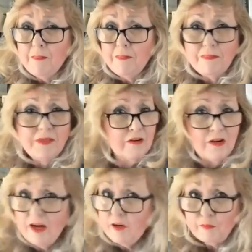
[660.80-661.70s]
they're
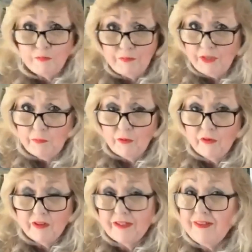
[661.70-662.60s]
not
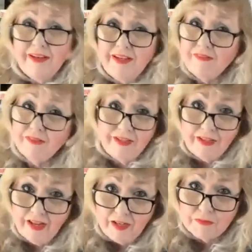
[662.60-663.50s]
people, they're not even
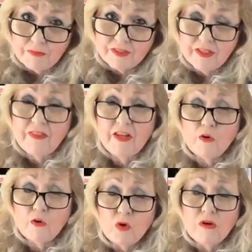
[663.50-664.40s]
names.
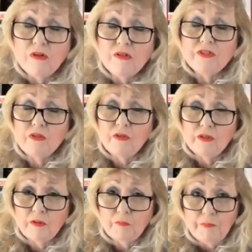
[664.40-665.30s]
They're words
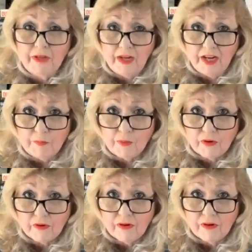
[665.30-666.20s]
on
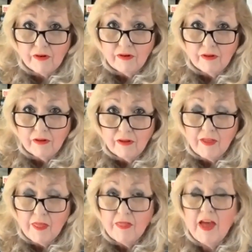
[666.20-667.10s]
paper
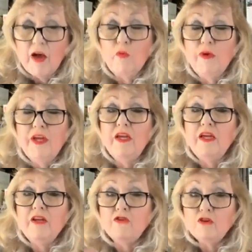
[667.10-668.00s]
that we
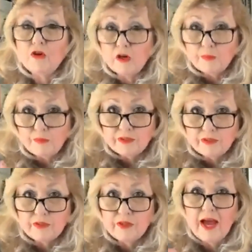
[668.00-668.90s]
interpret
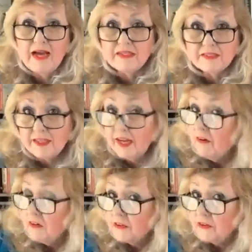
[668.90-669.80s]
as
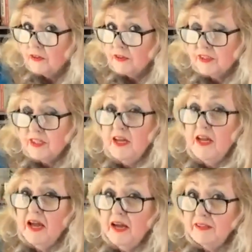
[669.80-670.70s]
characters,
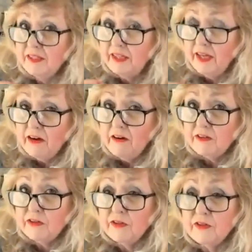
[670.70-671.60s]
and the
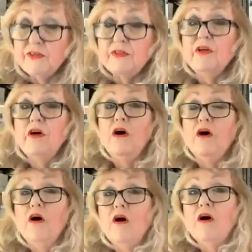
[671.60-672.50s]
characters
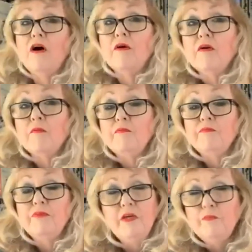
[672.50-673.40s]
are
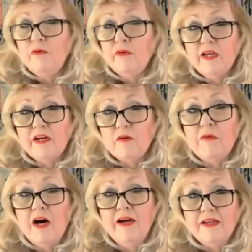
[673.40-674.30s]
people in our
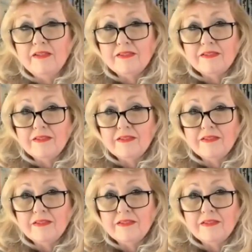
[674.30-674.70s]
minds.